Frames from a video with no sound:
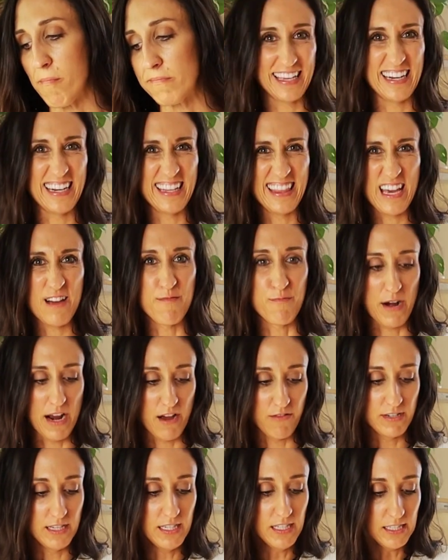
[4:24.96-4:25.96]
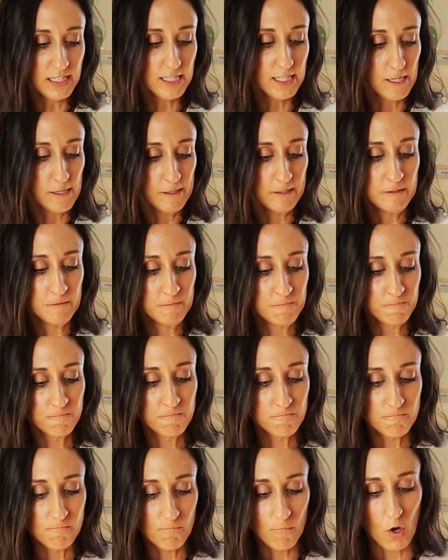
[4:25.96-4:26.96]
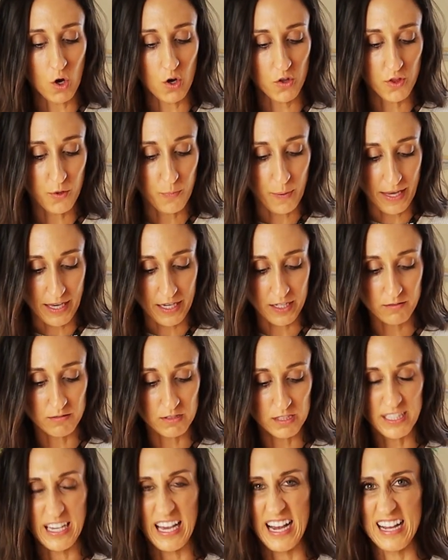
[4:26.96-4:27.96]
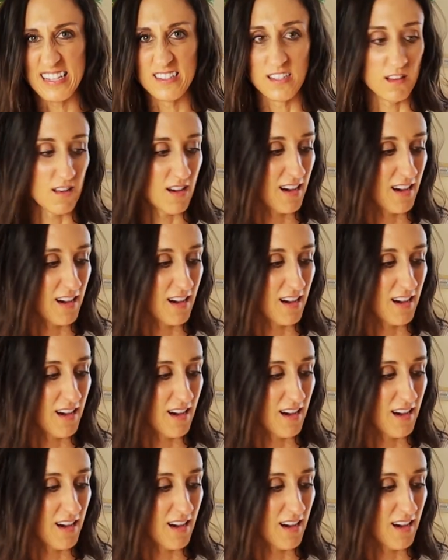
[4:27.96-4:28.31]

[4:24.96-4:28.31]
Getting that brownness on the pan really adds a